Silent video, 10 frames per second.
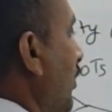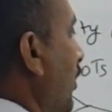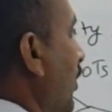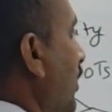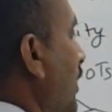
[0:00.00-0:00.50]

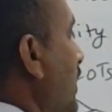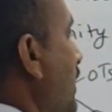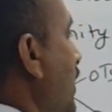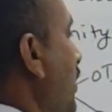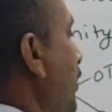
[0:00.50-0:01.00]
on the
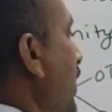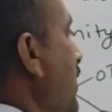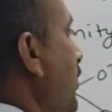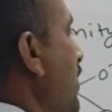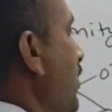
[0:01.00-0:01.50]
same
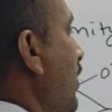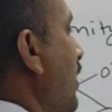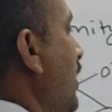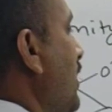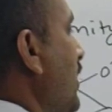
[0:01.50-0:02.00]
phase, is
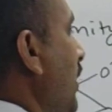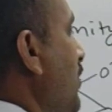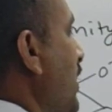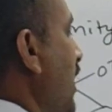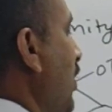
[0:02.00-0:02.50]
on the
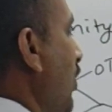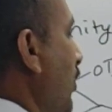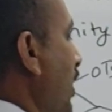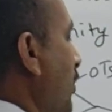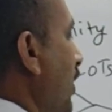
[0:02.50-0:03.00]
same side
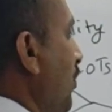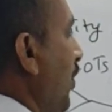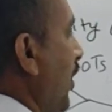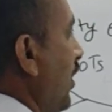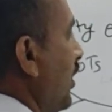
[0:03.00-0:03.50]
of double
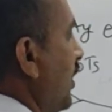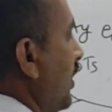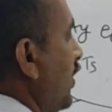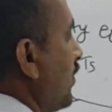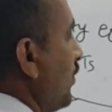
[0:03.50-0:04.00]
bond.
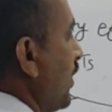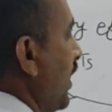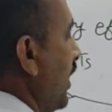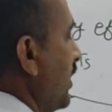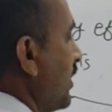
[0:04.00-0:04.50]
So
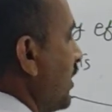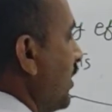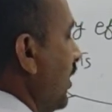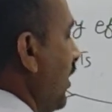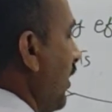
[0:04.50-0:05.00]
there
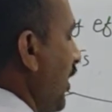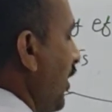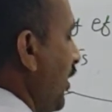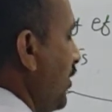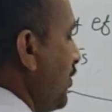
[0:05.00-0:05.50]
is
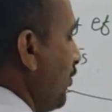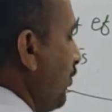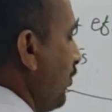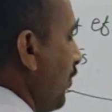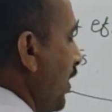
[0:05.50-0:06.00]
10 raised to
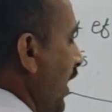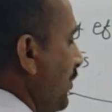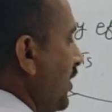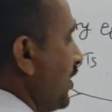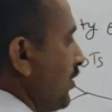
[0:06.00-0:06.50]
4
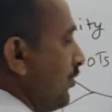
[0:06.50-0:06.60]
times this